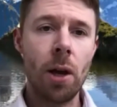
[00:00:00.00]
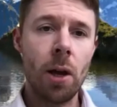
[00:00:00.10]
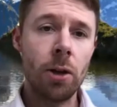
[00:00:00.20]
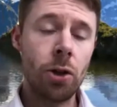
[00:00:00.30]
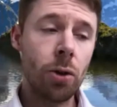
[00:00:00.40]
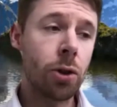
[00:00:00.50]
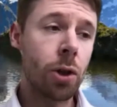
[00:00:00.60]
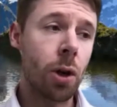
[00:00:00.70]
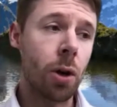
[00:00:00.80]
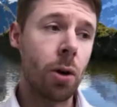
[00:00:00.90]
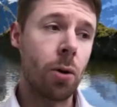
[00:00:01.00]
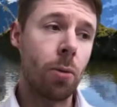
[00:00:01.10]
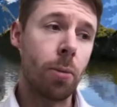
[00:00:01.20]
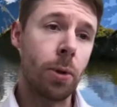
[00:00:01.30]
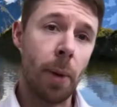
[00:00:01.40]
students or
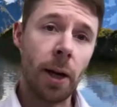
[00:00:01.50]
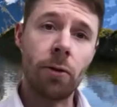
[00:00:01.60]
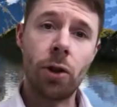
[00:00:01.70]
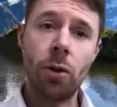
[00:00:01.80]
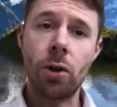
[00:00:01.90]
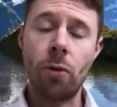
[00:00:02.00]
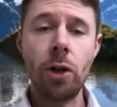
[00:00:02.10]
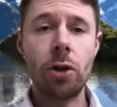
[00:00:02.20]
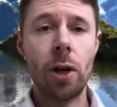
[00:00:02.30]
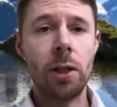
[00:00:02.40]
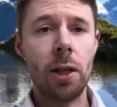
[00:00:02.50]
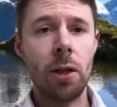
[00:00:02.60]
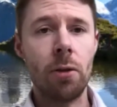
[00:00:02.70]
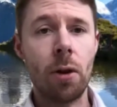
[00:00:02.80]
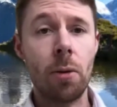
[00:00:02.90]
prospective students are interested in
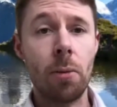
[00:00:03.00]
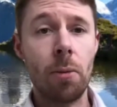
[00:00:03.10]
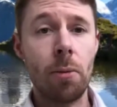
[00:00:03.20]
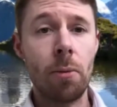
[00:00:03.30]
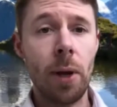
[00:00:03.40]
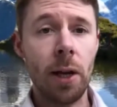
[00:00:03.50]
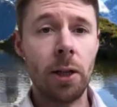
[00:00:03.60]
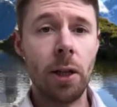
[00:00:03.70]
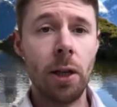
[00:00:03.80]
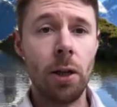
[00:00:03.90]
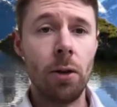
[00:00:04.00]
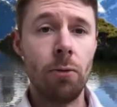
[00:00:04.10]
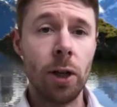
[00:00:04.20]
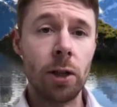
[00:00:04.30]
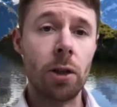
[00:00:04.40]
the PhD
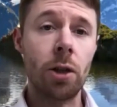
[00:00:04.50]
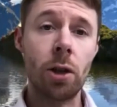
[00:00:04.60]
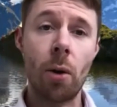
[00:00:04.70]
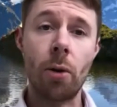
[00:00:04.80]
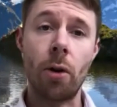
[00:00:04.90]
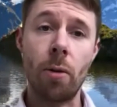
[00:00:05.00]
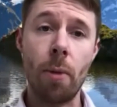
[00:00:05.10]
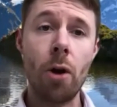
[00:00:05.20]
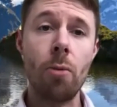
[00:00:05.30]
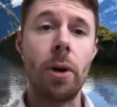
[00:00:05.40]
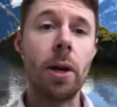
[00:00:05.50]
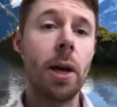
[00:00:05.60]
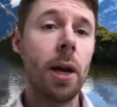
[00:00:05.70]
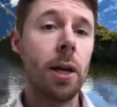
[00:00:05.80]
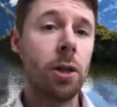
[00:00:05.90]
research that's going on at the moment,
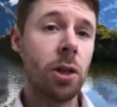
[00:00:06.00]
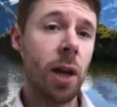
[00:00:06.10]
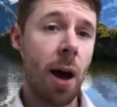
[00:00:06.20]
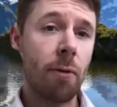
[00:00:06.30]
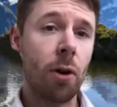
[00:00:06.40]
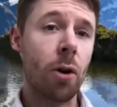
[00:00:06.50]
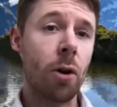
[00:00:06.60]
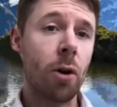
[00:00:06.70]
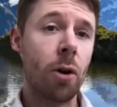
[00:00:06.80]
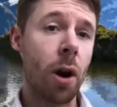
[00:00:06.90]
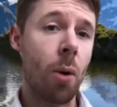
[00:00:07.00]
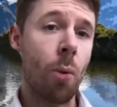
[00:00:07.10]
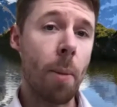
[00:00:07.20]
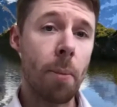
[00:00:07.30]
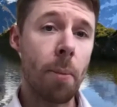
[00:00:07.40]
is just to have a look at our
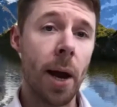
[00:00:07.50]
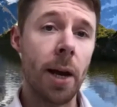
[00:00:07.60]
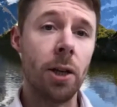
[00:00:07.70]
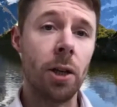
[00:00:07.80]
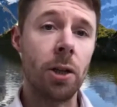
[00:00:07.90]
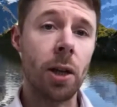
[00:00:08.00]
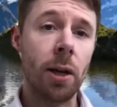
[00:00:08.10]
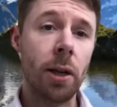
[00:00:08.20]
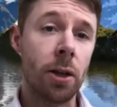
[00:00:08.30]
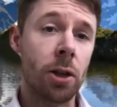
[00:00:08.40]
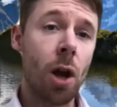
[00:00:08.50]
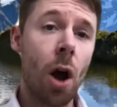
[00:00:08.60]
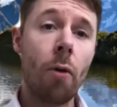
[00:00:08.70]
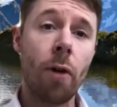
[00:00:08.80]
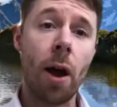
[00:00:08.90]
web pages, and in the
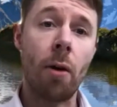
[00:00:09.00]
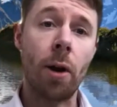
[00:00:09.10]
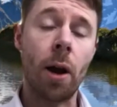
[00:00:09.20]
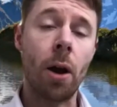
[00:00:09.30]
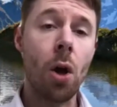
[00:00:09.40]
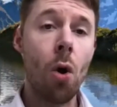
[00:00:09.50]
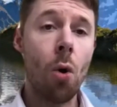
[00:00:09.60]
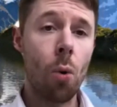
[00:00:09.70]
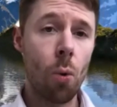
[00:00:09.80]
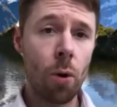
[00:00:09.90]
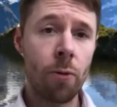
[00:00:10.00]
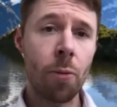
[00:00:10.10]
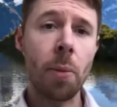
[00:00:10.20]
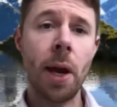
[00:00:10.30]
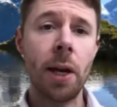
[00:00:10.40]
staff area, all of the
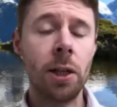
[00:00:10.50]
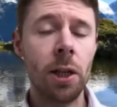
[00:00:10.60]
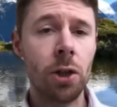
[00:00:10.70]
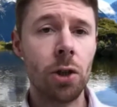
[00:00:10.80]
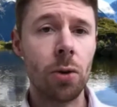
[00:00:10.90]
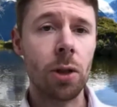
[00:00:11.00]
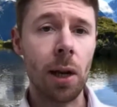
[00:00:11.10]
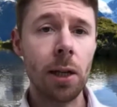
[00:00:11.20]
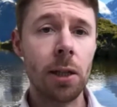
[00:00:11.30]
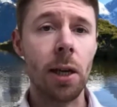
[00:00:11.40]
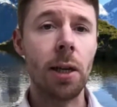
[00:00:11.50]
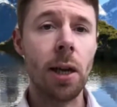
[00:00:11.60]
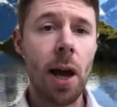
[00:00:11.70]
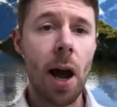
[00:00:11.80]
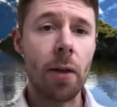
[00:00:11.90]
PhD students are listed,
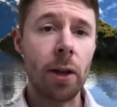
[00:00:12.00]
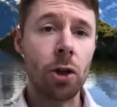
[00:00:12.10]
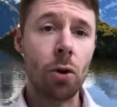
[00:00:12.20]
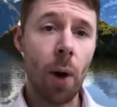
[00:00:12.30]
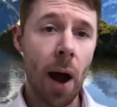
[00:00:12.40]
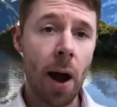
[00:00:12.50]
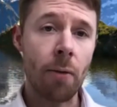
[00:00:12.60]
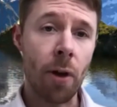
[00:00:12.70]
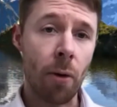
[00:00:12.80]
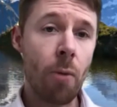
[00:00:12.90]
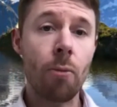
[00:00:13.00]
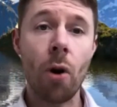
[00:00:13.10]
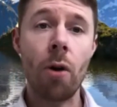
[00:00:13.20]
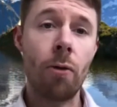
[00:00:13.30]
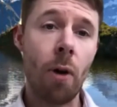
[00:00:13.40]
and they should all have their own
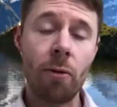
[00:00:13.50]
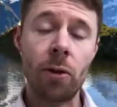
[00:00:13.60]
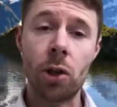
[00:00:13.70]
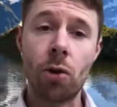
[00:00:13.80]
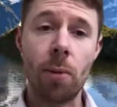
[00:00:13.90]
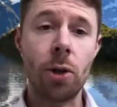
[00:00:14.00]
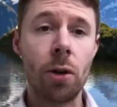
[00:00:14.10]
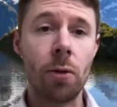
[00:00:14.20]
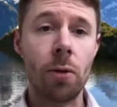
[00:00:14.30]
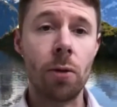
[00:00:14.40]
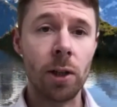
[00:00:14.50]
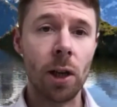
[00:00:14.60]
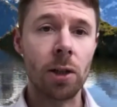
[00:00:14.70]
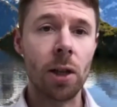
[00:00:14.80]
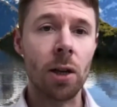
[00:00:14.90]
profile description of the research
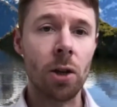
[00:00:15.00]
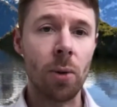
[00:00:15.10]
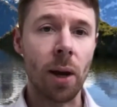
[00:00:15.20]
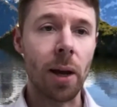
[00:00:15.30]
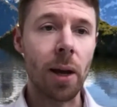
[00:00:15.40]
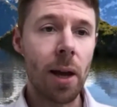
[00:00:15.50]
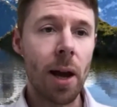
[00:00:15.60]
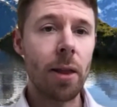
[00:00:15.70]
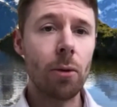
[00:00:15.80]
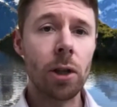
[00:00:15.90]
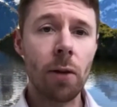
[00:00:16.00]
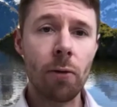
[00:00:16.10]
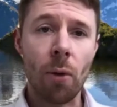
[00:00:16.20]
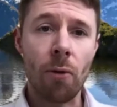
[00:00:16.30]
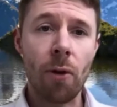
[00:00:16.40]
they're doing. And that will just give you
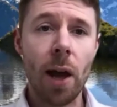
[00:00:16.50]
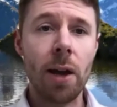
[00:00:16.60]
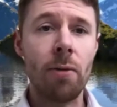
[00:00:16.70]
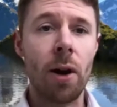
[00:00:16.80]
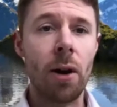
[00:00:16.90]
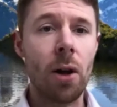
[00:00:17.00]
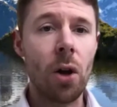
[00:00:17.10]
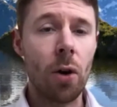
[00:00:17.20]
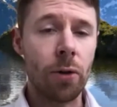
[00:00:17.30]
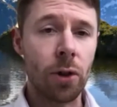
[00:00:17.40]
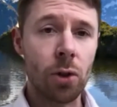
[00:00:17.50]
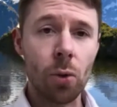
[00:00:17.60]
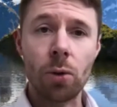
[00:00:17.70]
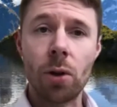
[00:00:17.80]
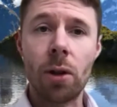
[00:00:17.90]
a flavour of the
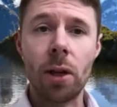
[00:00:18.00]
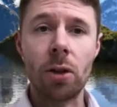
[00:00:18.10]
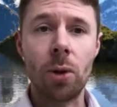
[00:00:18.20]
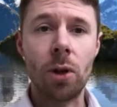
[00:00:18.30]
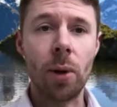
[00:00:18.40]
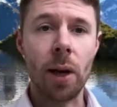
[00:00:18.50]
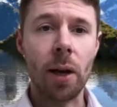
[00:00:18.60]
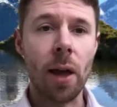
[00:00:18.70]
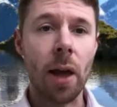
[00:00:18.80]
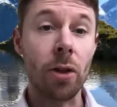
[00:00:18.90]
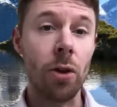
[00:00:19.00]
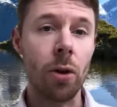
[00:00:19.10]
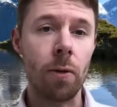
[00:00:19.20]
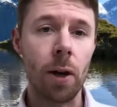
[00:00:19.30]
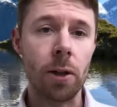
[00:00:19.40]
sorts of things we're doing at the
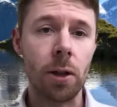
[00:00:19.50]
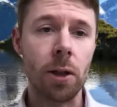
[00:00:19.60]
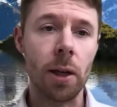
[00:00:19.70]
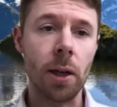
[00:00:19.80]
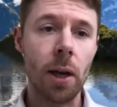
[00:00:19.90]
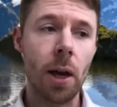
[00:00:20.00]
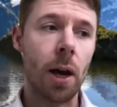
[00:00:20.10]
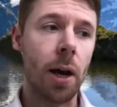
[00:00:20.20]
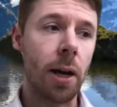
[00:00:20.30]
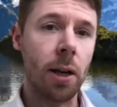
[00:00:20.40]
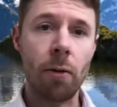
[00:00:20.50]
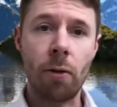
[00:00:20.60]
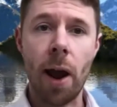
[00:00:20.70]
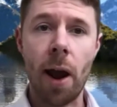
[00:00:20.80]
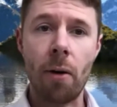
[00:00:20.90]
university in
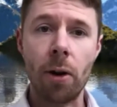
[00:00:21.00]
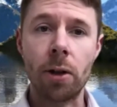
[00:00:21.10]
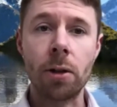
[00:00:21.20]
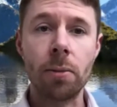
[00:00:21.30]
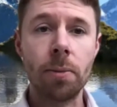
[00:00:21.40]
different areas.